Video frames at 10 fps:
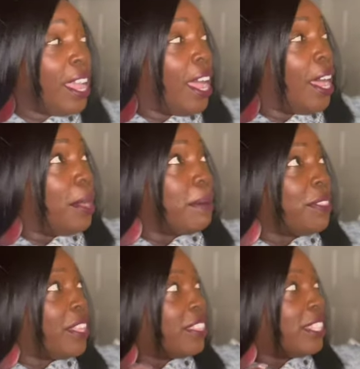um, i
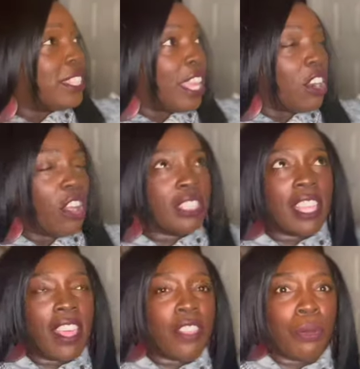think the set
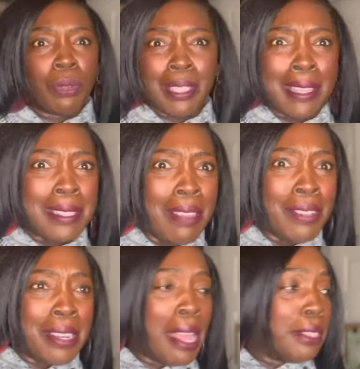altogether was like seven
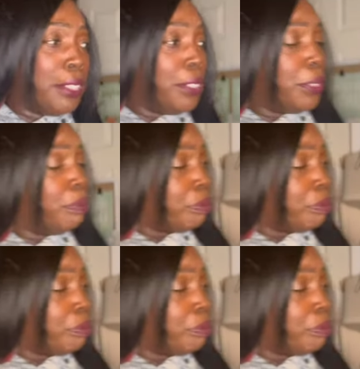dollars